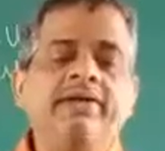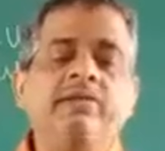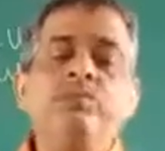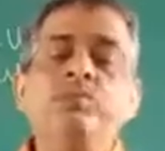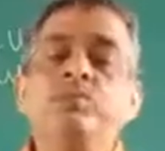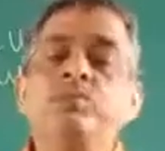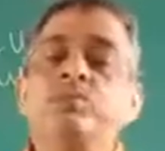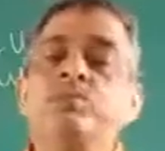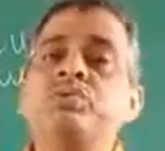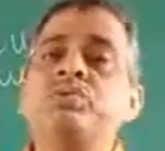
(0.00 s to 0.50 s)

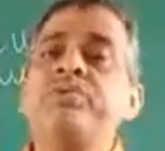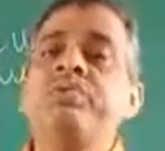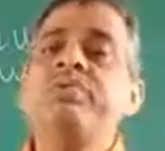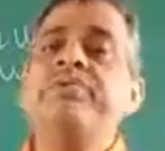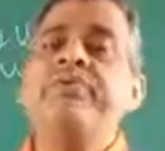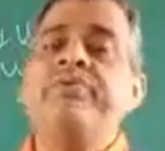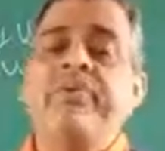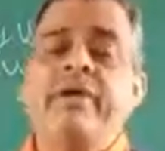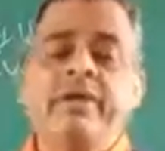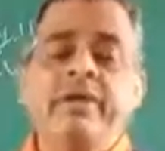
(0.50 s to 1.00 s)
used to
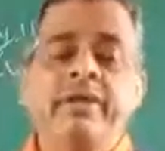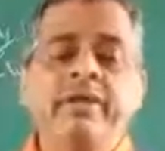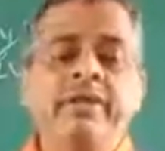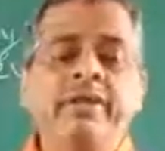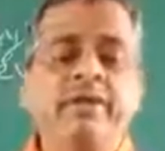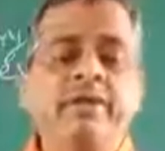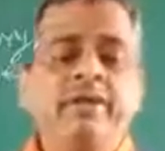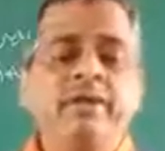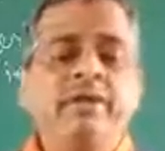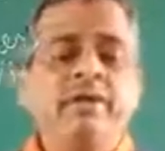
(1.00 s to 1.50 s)

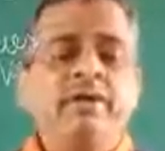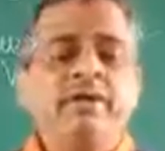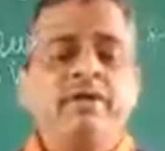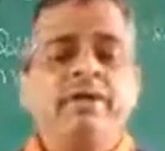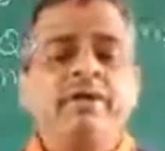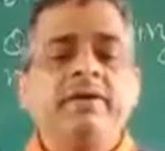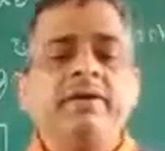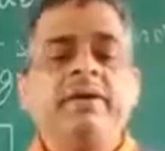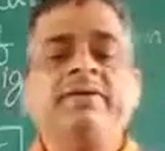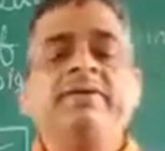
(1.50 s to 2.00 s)
define
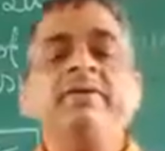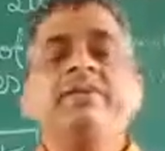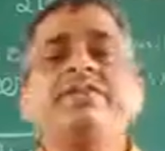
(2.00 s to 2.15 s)
data